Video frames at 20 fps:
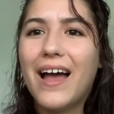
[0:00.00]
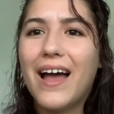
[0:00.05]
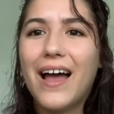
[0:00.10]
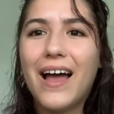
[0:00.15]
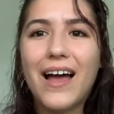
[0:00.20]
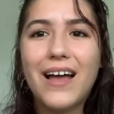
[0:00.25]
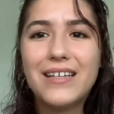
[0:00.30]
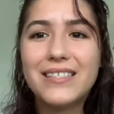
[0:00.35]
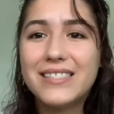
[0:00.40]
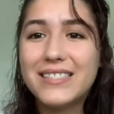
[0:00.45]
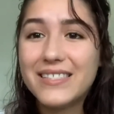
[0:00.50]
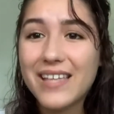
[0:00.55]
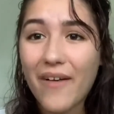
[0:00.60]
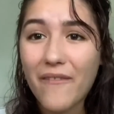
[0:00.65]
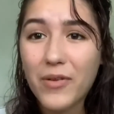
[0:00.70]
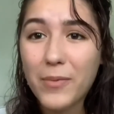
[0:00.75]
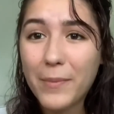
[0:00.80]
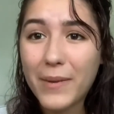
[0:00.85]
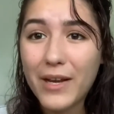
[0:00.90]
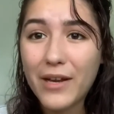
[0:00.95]
a
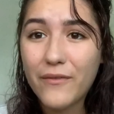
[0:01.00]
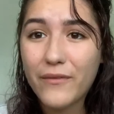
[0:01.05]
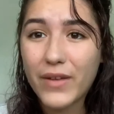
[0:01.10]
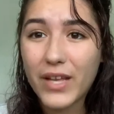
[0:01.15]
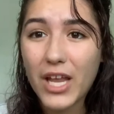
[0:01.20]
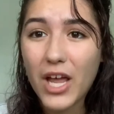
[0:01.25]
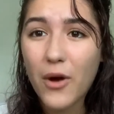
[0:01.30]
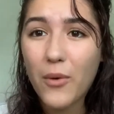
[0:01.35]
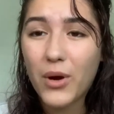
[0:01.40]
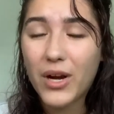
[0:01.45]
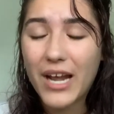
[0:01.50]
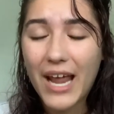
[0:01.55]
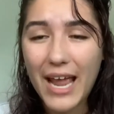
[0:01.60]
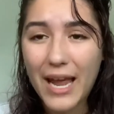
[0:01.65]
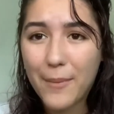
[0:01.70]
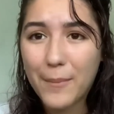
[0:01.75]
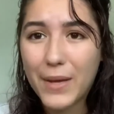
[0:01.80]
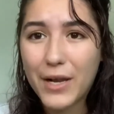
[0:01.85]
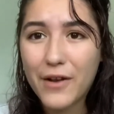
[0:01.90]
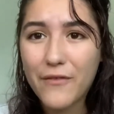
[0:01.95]
7-minute video or an
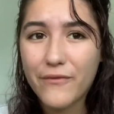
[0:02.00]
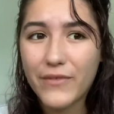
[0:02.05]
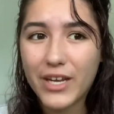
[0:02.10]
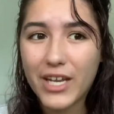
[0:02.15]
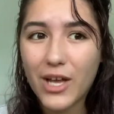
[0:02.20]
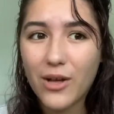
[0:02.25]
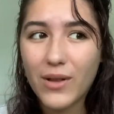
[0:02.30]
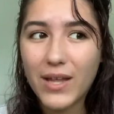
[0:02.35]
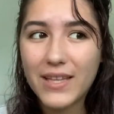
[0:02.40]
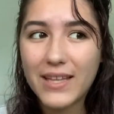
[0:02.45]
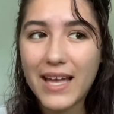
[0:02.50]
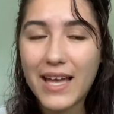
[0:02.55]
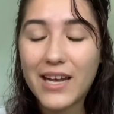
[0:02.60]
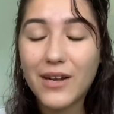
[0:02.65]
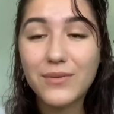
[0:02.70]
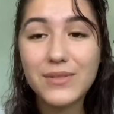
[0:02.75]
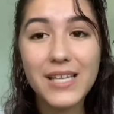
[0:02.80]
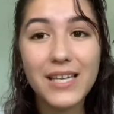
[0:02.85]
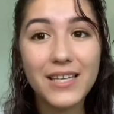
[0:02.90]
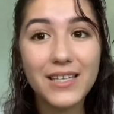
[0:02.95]
8-minute video like that. And I
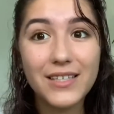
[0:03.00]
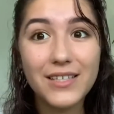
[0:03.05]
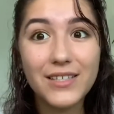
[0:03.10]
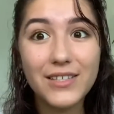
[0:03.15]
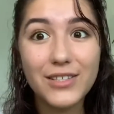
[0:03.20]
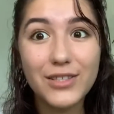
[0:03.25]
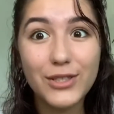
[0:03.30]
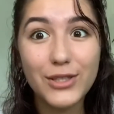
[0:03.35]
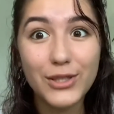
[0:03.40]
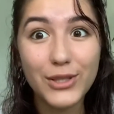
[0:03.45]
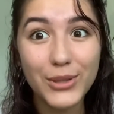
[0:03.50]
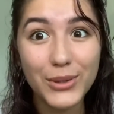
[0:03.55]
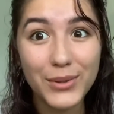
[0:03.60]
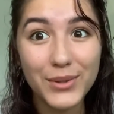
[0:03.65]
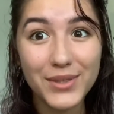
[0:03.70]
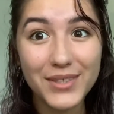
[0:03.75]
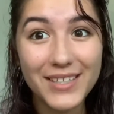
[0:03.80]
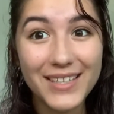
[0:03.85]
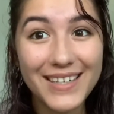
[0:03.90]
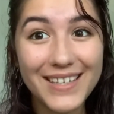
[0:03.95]
was like,
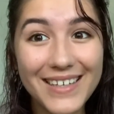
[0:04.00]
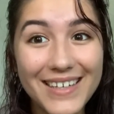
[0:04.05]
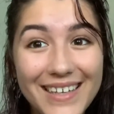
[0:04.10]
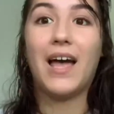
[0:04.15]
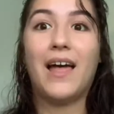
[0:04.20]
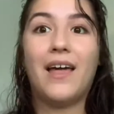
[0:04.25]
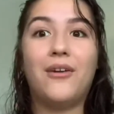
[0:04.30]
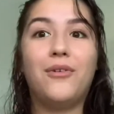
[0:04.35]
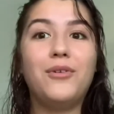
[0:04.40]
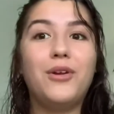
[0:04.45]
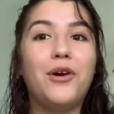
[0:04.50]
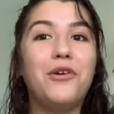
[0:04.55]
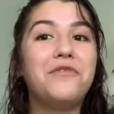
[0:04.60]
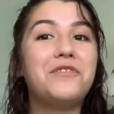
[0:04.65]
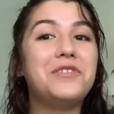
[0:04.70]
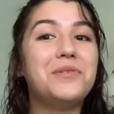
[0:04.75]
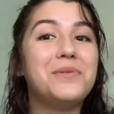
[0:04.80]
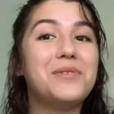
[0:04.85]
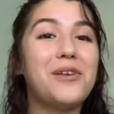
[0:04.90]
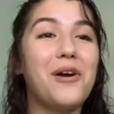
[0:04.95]
dude, I don't know if
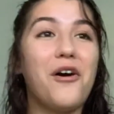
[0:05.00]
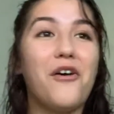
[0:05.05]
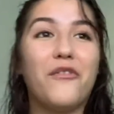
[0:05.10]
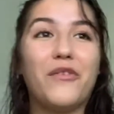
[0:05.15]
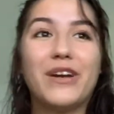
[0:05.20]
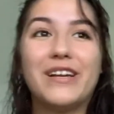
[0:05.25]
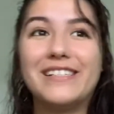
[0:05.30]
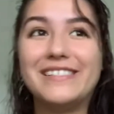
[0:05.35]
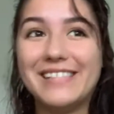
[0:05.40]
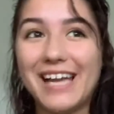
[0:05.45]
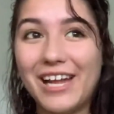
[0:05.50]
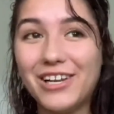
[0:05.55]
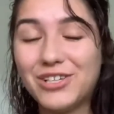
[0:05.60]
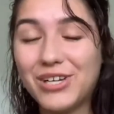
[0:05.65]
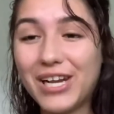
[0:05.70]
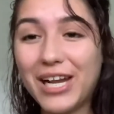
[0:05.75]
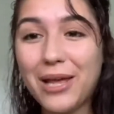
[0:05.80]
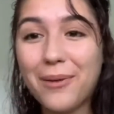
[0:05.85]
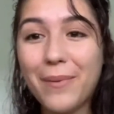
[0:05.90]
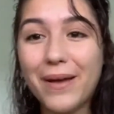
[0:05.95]
she was over
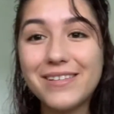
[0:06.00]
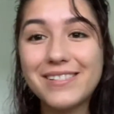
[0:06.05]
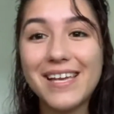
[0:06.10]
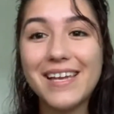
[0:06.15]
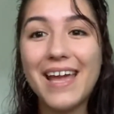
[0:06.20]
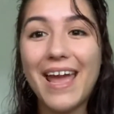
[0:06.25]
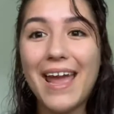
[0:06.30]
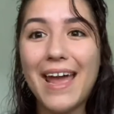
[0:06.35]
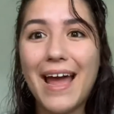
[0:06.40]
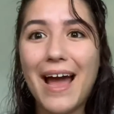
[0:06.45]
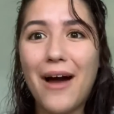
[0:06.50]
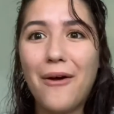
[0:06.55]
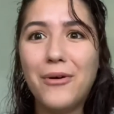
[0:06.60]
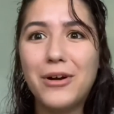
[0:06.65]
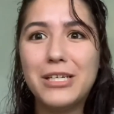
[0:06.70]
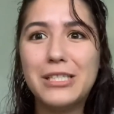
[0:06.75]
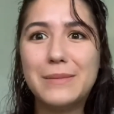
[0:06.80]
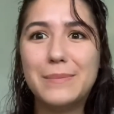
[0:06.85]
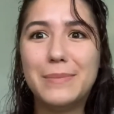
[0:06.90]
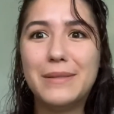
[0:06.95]
exaggerating by saying 8
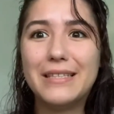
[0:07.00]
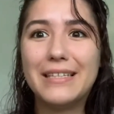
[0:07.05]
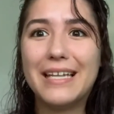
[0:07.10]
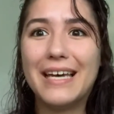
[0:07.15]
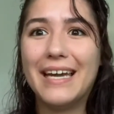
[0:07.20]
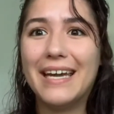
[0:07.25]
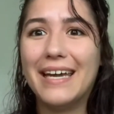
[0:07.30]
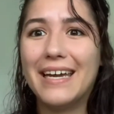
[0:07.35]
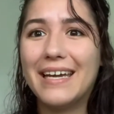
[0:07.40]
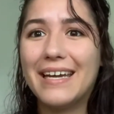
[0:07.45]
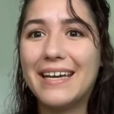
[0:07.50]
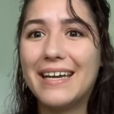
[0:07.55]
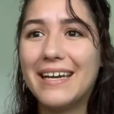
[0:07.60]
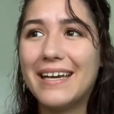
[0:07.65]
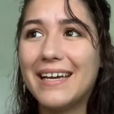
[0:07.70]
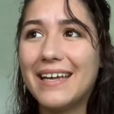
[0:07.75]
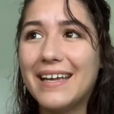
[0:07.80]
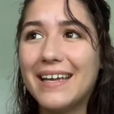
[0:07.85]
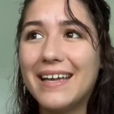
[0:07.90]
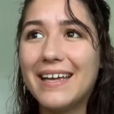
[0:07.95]
hours, but like,
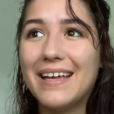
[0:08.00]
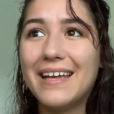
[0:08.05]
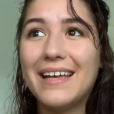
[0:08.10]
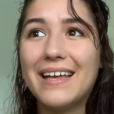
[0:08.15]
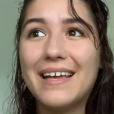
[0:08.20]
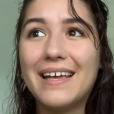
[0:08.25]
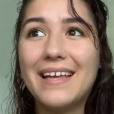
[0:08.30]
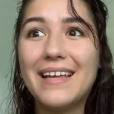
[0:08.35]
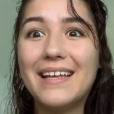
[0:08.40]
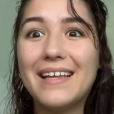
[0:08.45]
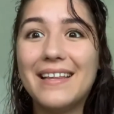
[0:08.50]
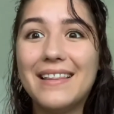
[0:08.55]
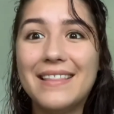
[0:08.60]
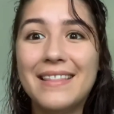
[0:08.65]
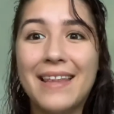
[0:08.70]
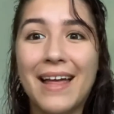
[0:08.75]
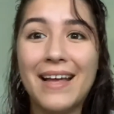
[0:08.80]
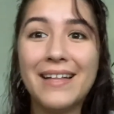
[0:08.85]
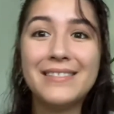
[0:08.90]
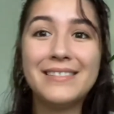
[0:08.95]

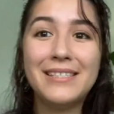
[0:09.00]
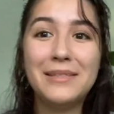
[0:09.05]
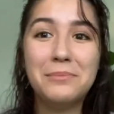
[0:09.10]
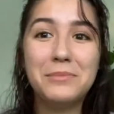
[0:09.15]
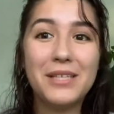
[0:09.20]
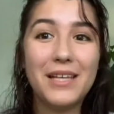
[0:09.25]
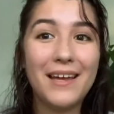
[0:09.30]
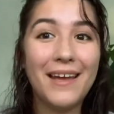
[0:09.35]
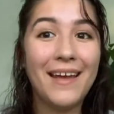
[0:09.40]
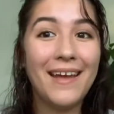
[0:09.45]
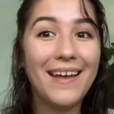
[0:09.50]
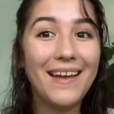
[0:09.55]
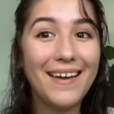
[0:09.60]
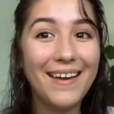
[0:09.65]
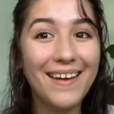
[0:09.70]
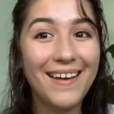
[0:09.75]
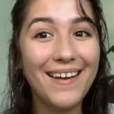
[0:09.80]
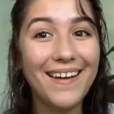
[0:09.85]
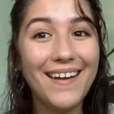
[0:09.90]
that seems like